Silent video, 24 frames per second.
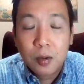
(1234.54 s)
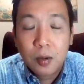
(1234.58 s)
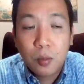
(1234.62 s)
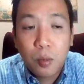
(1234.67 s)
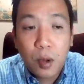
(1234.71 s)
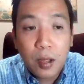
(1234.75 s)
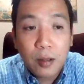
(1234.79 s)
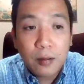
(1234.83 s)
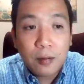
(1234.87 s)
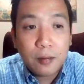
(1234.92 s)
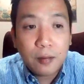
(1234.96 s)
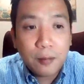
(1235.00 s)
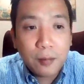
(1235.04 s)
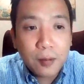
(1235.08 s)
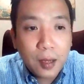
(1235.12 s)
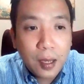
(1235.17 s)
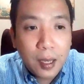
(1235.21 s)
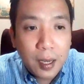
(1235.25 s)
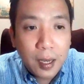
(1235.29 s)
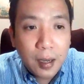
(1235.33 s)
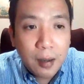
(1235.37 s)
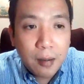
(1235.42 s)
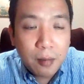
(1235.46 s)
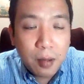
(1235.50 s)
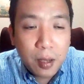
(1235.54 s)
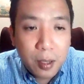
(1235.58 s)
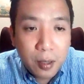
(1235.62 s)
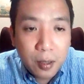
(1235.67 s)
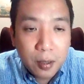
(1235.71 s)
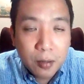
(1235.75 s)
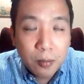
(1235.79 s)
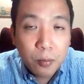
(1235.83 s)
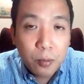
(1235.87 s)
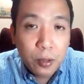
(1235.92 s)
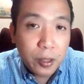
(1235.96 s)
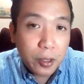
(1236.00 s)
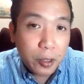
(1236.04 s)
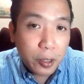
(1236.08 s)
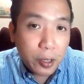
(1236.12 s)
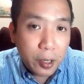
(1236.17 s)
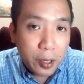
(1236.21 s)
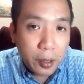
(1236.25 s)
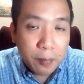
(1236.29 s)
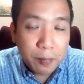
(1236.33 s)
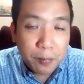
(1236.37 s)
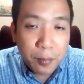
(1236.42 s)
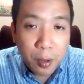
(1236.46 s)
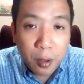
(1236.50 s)
Well, um, with the
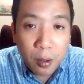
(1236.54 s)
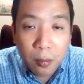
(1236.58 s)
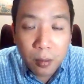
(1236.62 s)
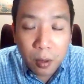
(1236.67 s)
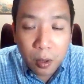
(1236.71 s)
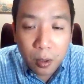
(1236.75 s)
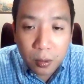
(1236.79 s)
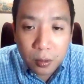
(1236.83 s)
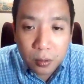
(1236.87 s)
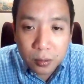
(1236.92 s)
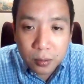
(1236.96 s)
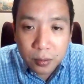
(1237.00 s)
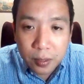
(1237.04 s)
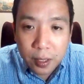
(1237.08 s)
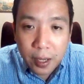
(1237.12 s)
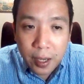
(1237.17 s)
current promo,